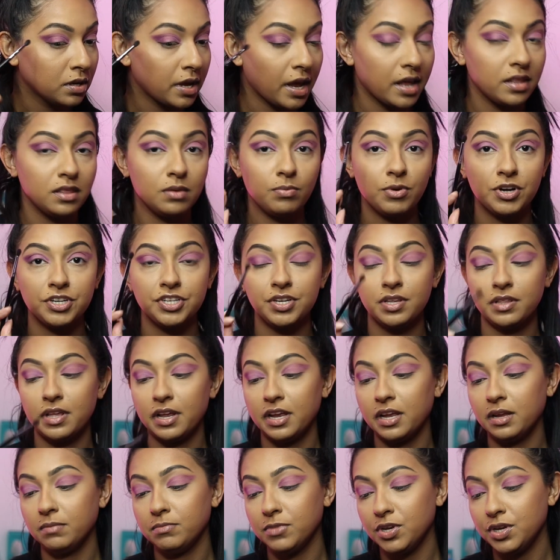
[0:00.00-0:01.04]
And the brush
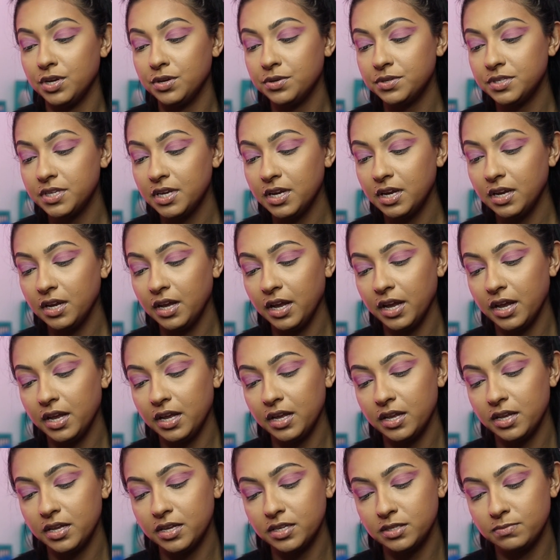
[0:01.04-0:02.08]
that I'm using
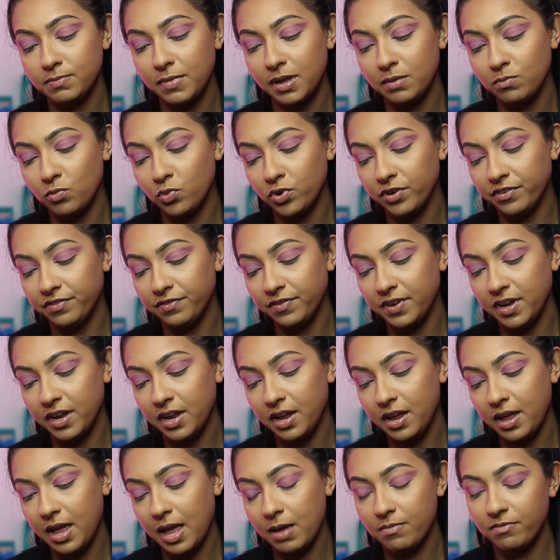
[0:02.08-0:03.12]
is my
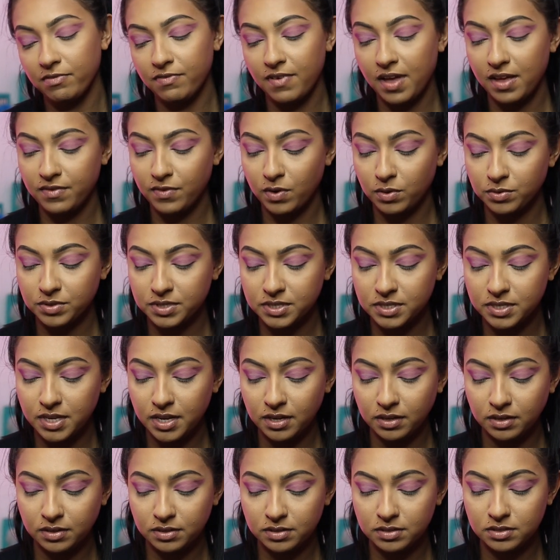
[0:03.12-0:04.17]
Morphe
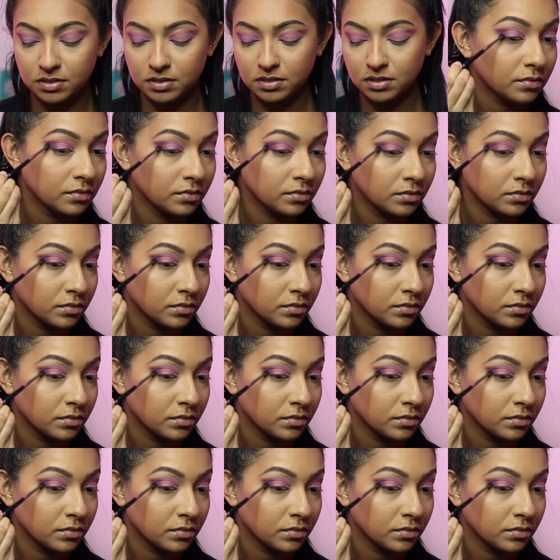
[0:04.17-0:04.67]
M506.